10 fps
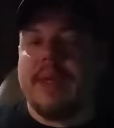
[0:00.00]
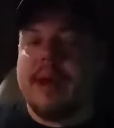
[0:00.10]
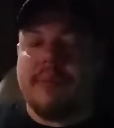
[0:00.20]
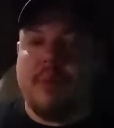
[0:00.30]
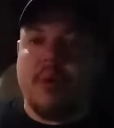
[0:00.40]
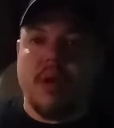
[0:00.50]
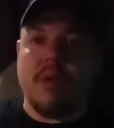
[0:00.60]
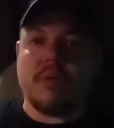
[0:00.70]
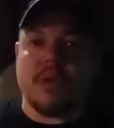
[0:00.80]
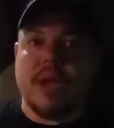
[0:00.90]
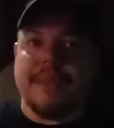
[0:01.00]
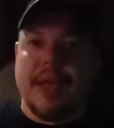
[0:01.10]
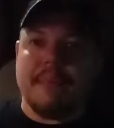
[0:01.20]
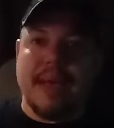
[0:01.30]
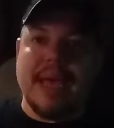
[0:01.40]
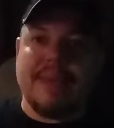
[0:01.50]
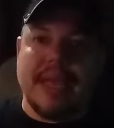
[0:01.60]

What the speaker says: Airport loads are not that bad.